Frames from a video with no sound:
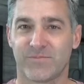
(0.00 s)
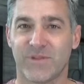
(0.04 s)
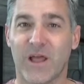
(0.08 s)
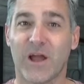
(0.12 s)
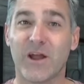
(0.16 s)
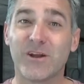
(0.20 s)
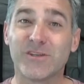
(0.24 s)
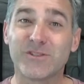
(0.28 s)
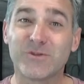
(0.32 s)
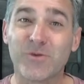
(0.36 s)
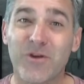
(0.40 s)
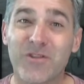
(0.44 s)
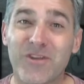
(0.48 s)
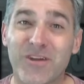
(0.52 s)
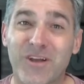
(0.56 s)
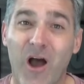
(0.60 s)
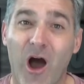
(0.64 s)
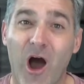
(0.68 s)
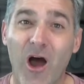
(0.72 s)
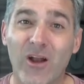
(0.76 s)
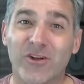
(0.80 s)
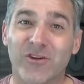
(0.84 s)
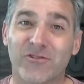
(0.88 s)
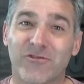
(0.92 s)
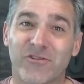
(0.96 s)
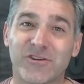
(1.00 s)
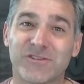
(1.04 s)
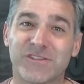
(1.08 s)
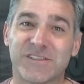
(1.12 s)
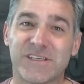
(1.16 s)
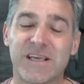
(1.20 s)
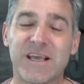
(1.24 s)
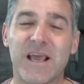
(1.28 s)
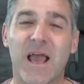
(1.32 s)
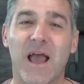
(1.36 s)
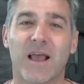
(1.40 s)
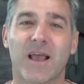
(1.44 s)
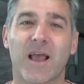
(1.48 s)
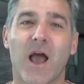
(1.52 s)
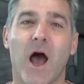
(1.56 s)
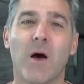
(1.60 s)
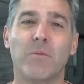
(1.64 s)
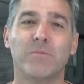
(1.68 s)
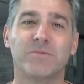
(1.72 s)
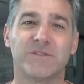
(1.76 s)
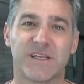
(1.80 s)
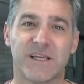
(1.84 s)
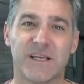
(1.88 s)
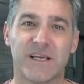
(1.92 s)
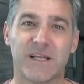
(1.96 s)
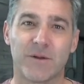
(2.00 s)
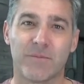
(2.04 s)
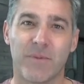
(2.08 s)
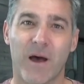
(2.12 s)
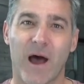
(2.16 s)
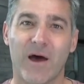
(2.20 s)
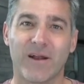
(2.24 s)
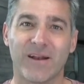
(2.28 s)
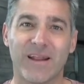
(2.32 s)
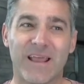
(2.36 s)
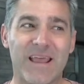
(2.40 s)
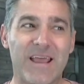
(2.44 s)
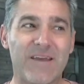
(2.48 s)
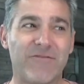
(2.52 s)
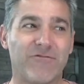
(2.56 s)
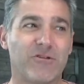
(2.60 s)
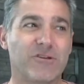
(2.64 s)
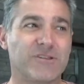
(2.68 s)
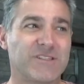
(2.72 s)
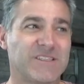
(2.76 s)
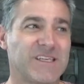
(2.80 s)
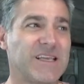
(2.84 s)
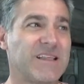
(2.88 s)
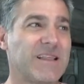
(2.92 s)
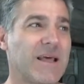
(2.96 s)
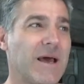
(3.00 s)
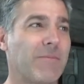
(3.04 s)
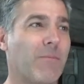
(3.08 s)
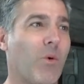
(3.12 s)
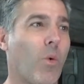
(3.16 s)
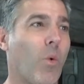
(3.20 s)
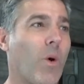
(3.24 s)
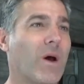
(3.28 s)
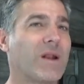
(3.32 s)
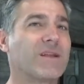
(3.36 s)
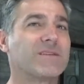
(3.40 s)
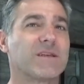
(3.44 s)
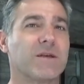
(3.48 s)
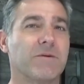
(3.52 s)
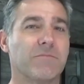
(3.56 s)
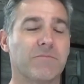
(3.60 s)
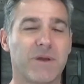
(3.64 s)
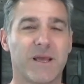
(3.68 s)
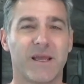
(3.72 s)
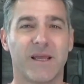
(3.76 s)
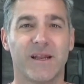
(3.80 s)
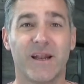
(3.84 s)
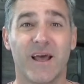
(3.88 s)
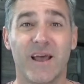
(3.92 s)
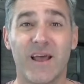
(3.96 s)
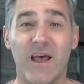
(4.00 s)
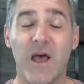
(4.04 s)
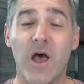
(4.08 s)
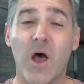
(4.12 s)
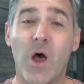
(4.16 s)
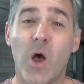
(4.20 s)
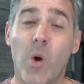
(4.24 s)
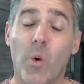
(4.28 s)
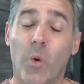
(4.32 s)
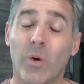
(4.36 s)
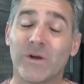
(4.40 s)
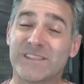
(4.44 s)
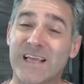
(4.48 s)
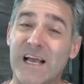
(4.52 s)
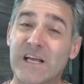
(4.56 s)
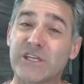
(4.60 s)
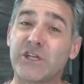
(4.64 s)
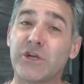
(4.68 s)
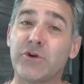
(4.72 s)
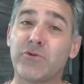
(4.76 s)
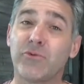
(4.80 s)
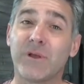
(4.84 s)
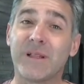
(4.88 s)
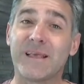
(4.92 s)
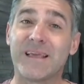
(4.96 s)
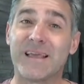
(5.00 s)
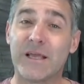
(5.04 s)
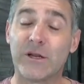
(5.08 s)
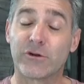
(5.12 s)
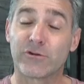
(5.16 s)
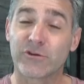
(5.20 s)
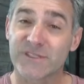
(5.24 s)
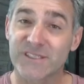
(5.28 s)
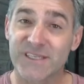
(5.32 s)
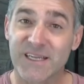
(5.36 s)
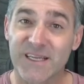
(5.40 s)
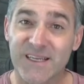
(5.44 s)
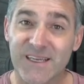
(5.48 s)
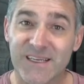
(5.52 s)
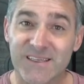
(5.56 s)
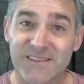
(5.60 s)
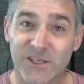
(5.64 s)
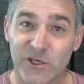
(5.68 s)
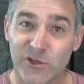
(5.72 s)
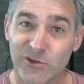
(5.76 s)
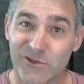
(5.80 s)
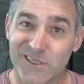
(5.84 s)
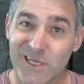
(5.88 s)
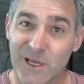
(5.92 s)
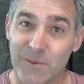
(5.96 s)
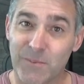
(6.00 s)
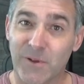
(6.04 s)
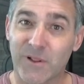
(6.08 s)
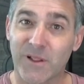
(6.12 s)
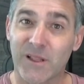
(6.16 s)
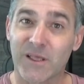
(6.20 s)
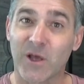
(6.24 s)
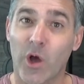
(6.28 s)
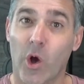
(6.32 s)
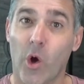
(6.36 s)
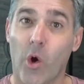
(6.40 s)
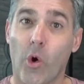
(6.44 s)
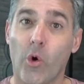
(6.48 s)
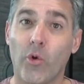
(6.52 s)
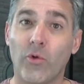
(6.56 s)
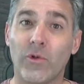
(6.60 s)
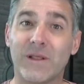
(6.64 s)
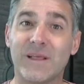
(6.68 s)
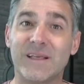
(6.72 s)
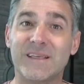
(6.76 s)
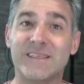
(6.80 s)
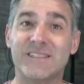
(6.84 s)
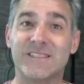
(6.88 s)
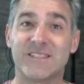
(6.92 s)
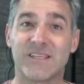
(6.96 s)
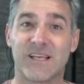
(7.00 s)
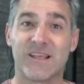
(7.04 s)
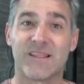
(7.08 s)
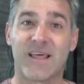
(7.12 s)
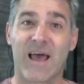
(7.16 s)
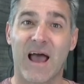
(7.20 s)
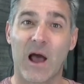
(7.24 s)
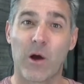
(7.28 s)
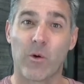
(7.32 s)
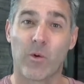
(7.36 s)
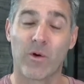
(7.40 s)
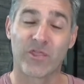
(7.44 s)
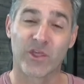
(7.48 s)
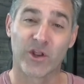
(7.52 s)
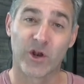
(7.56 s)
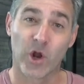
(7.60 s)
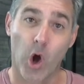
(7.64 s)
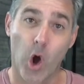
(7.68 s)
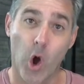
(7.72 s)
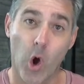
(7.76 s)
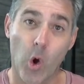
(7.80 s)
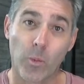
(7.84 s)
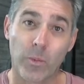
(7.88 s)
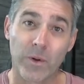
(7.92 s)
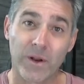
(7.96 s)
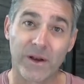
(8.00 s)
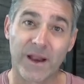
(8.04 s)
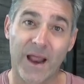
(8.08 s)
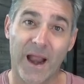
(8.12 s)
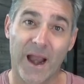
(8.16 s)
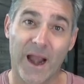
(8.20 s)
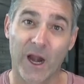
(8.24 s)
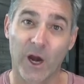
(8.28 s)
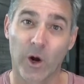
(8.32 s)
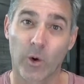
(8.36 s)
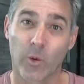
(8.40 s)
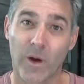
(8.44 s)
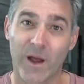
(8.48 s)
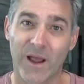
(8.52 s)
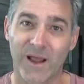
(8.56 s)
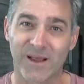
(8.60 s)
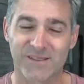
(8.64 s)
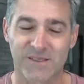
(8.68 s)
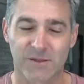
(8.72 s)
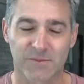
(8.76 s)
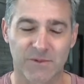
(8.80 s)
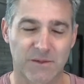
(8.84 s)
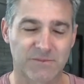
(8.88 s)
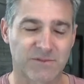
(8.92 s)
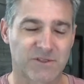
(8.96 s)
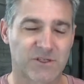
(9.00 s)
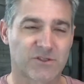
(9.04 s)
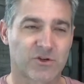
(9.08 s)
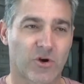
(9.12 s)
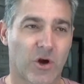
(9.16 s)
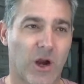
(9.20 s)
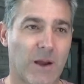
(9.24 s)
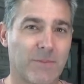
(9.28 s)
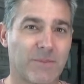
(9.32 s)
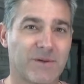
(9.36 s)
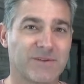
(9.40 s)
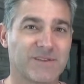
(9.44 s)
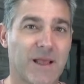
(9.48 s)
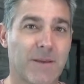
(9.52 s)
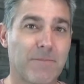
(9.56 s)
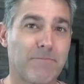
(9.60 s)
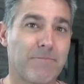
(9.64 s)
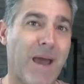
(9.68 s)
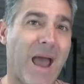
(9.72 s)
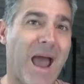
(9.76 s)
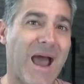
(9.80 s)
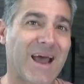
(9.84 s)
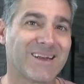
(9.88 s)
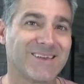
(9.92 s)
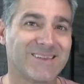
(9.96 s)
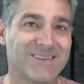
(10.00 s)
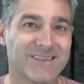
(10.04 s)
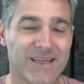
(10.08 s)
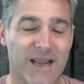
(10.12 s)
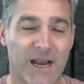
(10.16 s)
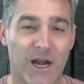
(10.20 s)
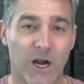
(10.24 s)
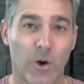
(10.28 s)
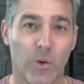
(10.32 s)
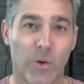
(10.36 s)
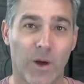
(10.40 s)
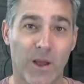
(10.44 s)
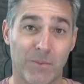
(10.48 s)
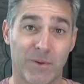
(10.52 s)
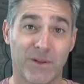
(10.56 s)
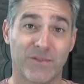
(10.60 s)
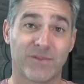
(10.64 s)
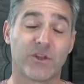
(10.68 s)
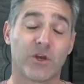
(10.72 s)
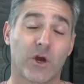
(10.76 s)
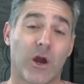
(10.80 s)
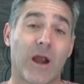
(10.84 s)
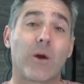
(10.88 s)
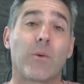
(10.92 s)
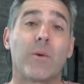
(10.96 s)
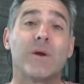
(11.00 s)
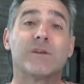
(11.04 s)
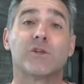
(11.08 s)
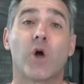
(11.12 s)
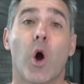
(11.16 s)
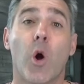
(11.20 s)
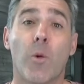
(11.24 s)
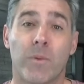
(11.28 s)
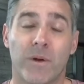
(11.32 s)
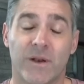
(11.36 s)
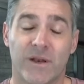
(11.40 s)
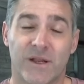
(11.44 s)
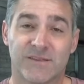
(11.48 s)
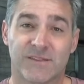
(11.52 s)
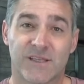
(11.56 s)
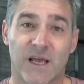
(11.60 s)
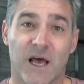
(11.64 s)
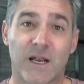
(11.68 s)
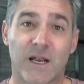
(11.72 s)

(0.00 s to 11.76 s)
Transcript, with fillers: Now here's where the controversy comes in about if you see them, what does it mean? What's actually really interesting is you typically only see that with an open airway, sometimes described as a patent airway, but your airway's open, it's